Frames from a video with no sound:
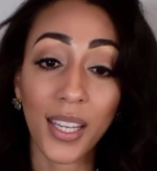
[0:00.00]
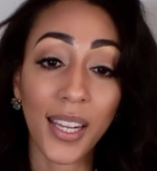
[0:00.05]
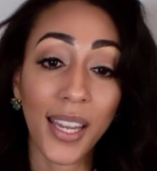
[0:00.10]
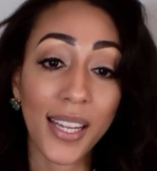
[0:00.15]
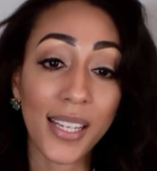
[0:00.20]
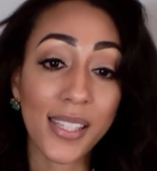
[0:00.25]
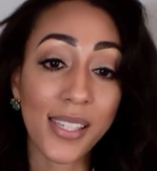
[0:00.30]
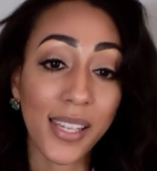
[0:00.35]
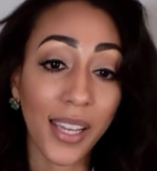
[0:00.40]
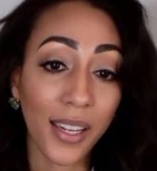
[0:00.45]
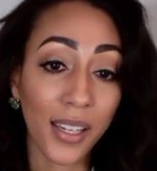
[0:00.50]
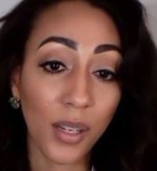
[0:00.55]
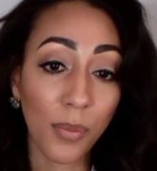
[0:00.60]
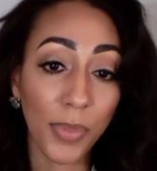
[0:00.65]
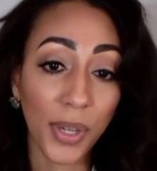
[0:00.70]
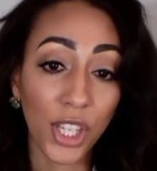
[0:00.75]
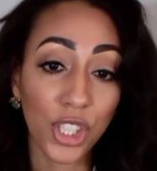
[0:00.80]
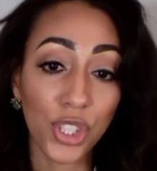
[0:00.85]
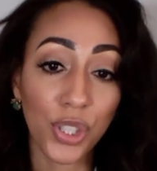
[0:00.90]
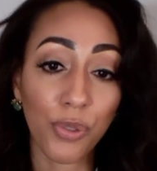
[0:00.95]
a second
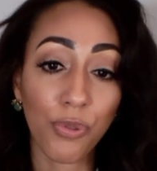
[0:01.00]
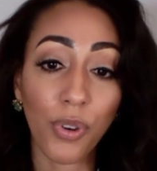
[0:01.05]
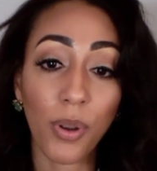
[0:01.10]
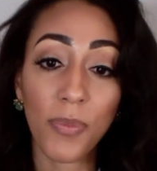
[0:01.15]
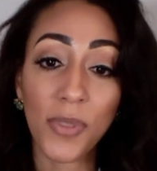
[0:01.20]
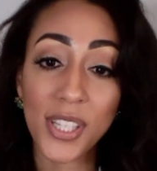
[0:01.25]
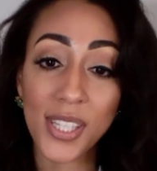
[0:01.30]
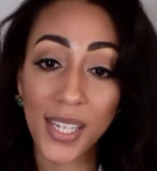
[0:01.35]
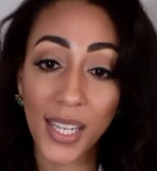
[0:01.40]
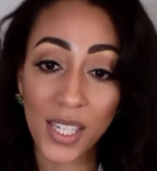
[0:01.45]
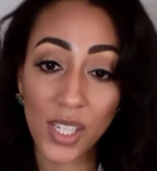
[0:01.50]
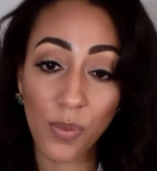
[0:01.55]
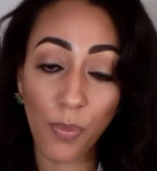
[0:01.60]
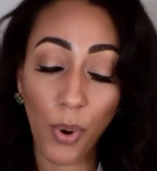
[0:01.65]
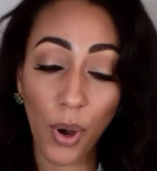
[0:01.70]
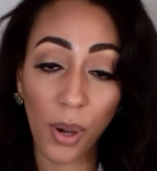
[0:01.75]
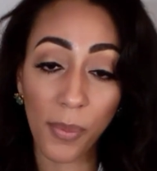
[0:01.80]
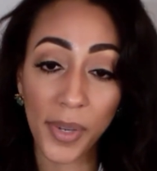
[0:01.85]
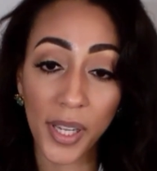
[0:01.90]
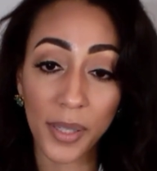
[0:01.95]
opinion from the State
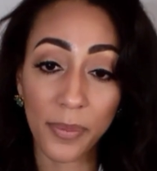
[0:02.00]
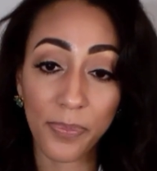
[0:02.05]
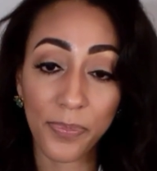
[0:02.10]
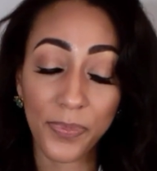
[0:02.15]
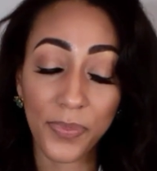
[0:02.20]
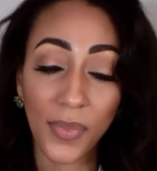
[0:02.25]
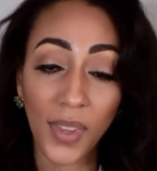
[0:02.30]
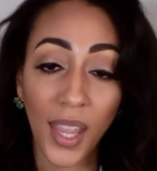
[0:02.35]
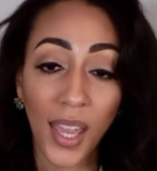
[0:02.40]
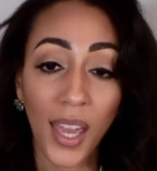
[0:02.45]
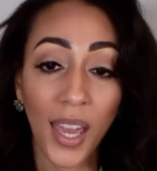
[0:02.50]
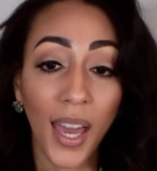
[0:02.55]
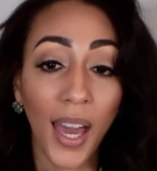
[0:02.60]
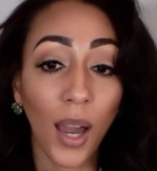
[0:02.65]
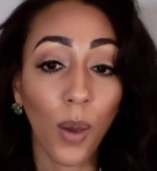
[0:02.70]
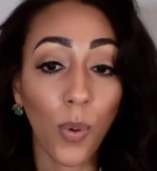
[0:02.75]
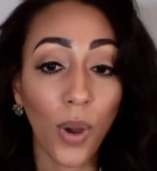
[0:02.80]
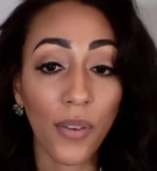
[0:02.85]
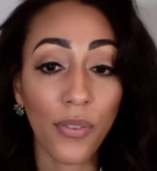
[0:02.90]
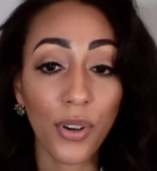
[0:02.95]
Department.
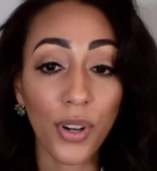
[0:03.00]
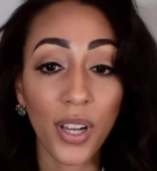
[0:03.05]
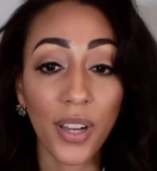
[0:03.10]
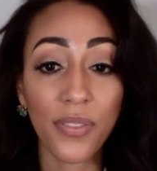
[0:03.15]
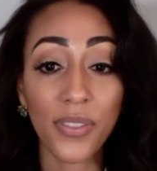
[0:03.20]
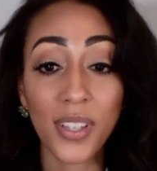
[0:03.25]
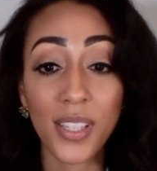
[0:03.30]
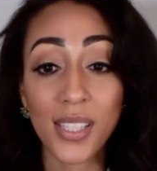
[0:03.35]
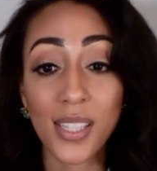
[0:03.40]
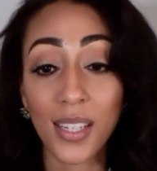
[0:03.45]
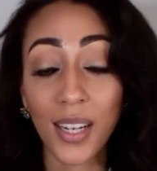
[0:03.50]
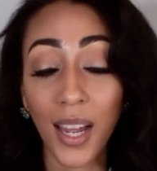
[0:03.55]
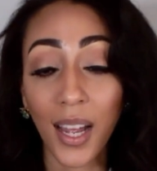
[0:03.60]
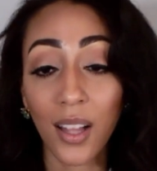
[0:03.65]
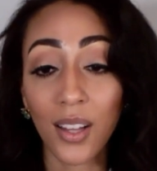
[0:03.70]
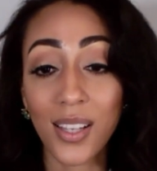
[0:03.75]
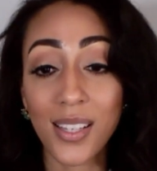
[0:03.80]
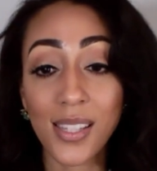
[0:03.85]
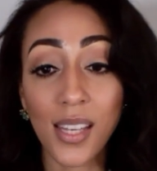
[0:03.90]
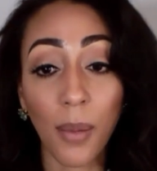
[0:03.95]
However, if the
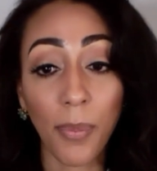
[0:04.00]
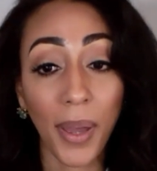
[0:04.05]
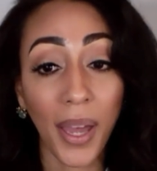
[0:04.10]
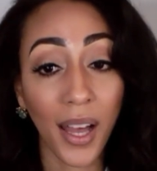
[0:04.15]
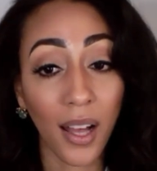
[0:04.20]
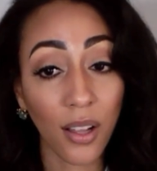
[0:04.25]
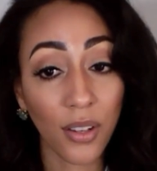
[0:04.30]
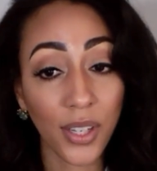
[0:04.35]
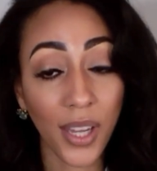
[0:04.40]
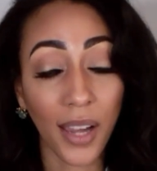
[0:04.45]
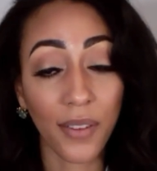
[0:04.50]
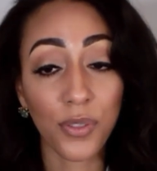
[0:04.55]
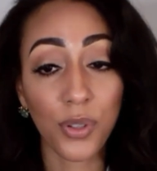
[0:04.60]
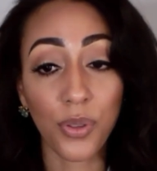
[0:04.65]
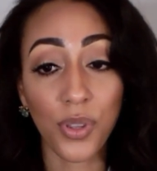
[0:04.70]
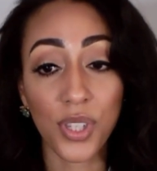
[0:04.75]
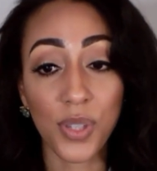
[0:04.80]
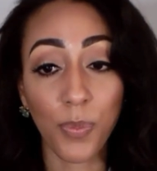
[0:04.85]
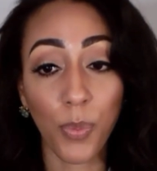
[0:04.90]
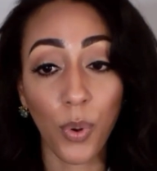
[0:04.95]
denial is upheld after
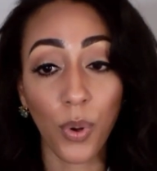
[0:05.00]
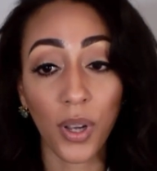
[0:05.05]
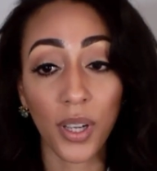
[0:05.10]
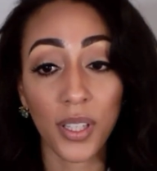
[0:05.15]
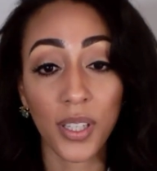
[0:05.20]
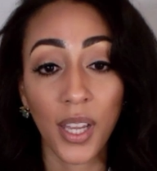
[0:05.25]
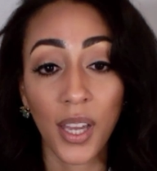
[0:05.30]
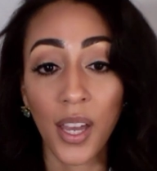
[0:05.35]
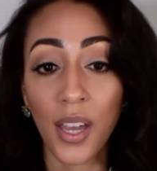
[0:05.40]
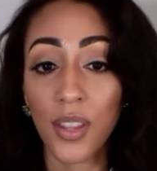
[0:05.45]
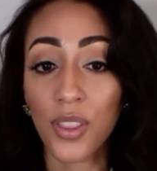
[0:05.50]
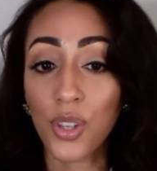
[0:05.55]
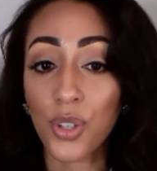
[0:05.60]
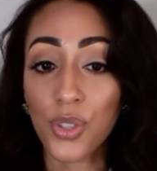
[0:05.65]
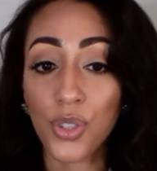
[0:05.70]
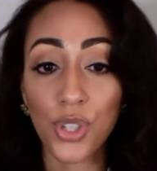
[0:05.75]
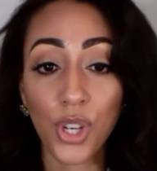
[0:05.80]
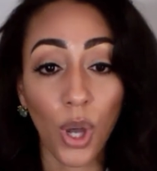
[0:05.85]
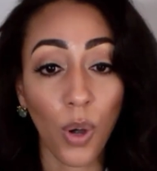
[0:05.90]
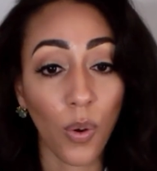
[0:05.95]
this point,
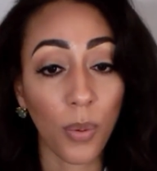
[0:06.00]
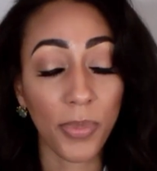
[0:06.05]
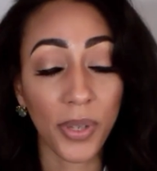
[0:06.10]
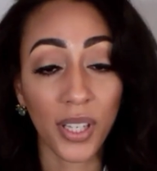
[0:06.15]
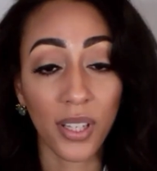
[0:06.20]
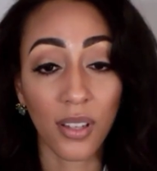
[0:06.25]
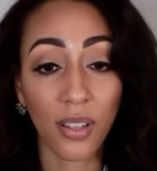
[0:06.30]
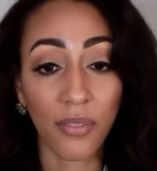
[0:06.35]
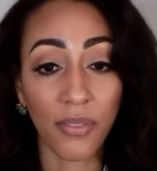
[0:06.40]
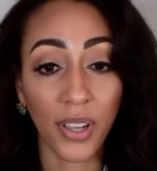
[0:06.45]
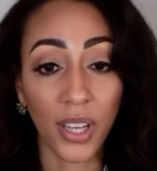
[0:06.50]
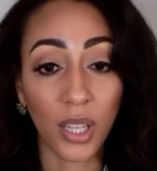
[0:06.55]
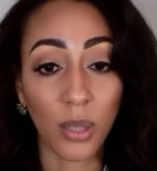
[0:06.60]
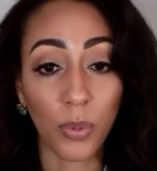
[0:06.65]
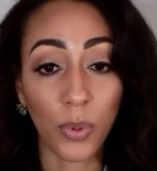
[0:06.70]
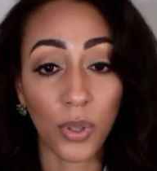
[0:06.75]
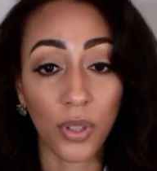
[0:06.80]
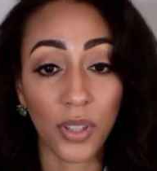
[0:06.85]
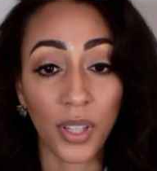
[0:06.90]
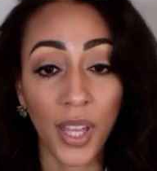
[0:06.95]
there's no appeal
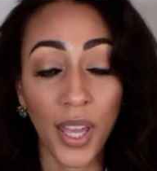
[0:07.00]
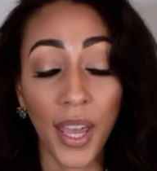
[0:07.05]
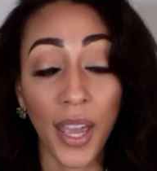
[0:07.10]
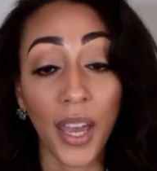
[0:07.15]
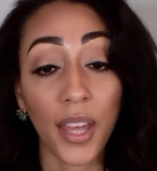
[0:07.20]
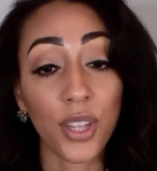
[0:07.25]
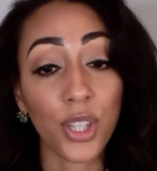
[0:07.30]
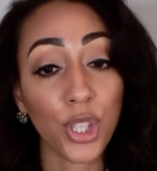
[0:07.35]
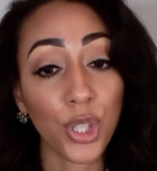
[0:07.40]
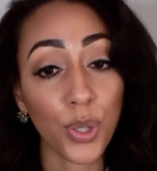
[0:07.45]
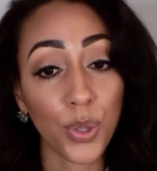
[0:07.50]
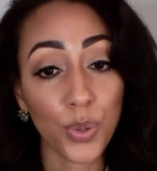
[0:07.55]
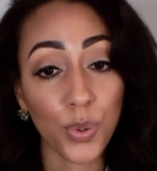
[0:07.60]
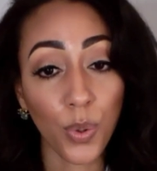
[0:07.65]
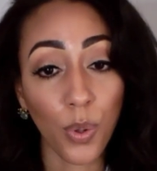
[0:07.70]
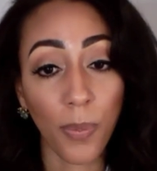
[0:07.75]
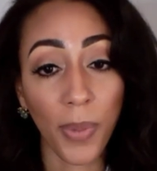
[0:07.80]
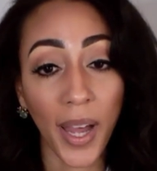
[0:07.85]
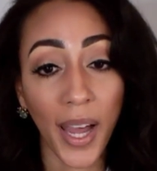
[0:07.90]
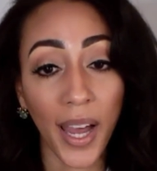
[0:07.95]
available, and the
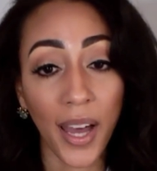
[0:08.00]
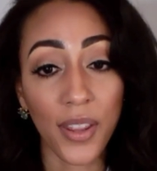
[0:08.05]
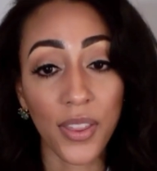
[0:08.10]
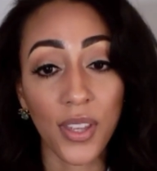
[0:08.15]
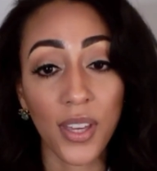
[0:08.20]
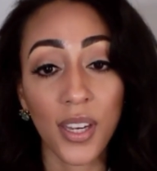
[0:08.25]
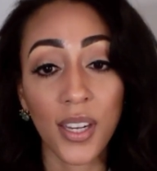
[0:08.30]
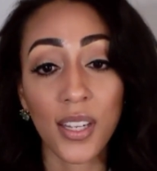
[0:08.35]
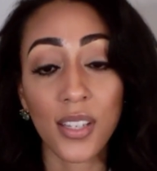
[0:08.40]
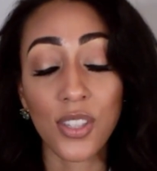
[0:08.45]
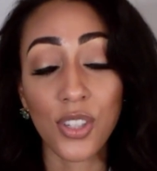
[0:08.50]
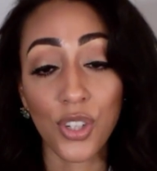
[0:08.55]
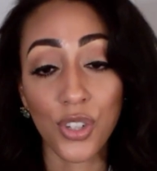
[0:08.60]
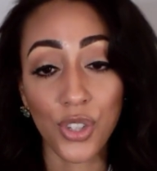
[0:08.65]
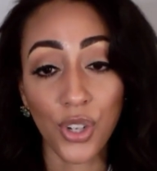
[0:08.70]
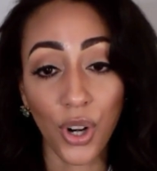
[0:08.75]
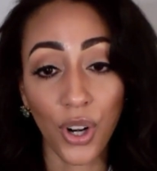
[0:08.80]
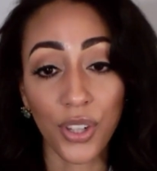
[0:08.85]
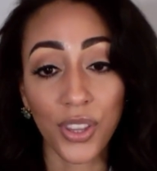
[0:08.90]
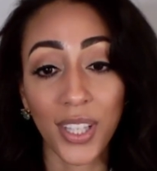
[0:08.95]
usual path is to
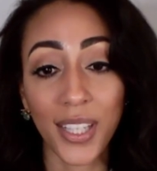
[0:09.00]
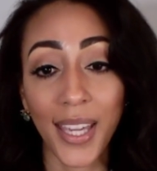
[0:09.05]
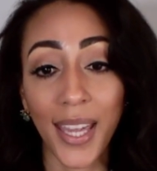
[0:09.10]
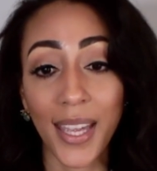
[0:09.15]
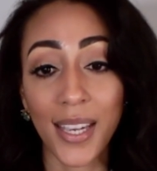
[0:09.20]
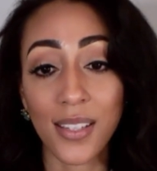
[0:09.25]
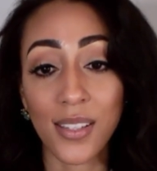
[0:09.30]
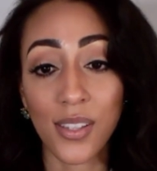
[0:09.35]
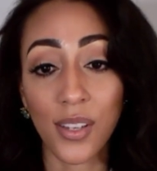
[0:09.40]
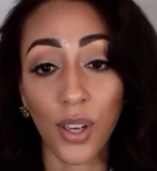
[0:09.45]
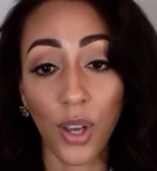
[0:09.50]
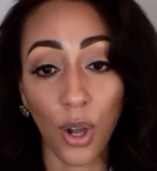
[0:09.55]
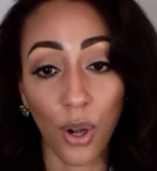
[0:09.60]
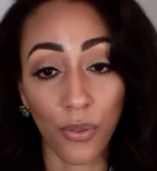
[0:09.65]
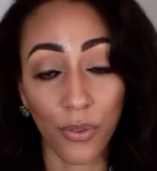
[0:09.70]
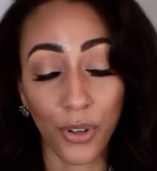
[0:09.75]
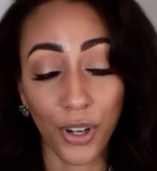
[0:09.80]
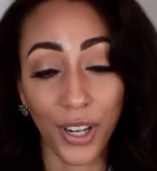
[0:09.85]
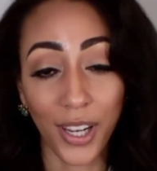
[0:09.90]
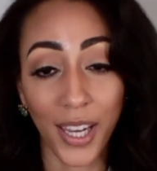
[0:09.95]
start the case
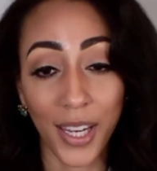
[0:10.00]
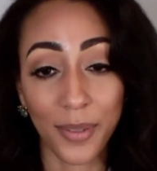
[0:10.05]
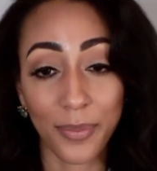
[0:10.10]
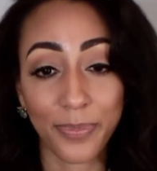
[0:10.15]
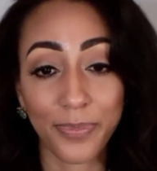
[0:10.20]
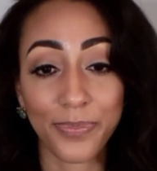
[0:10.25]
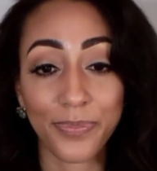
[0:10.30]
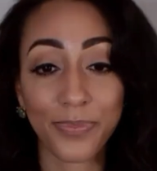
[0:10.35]
over again.